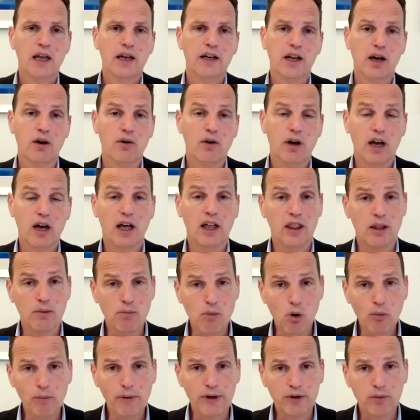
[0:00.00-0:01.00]
Now, at the
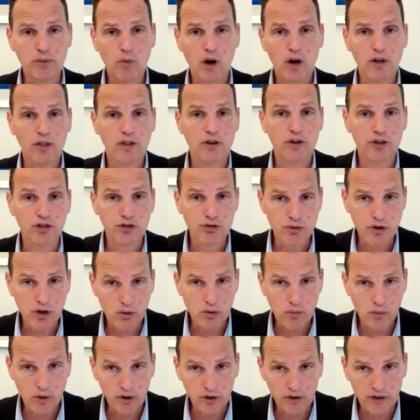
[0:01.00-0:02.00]
moment, while there is
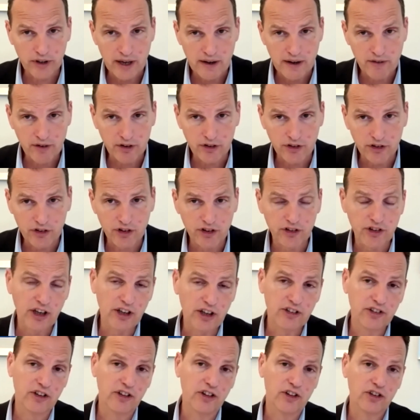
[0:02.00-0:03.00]
real-world evidence
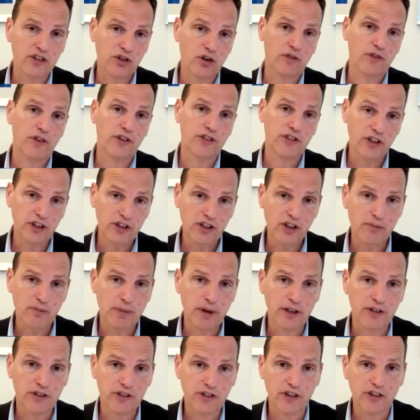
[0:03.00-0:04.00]
suggesting that tofacitinib
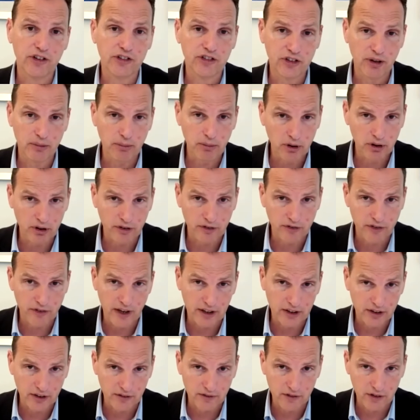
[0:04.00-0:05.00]
has similar
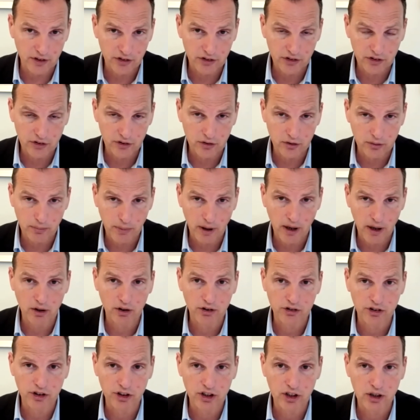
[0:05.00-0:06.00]
effectiveness to
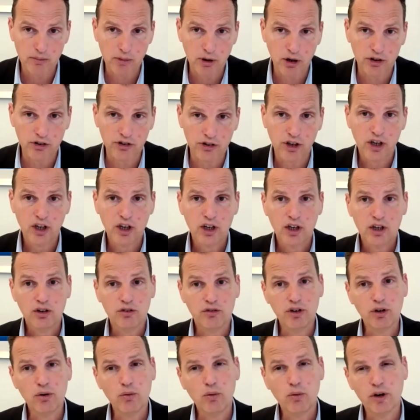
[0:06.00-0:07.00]
biologic DMARDs,
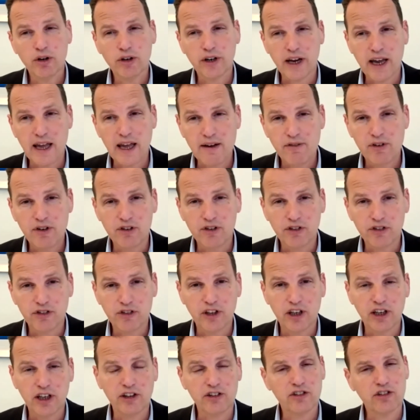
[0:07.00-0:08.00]
real-world evidence
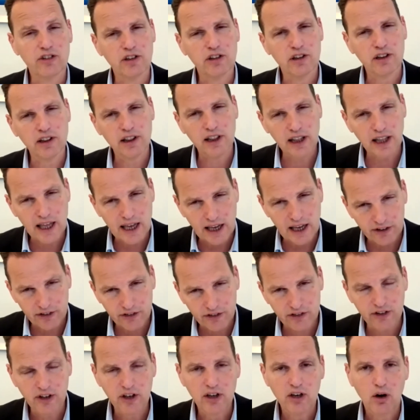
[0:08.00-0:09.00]
is
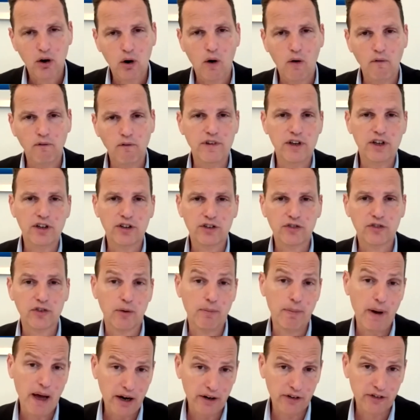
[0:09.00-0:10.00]
less obvious for
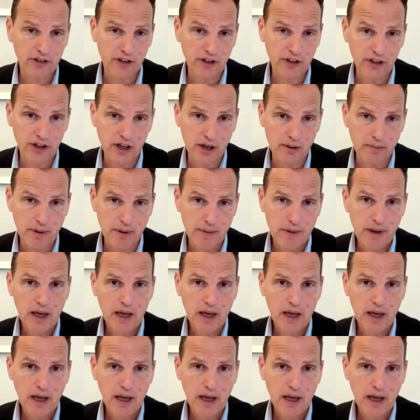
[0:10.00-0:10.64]
baricitinib.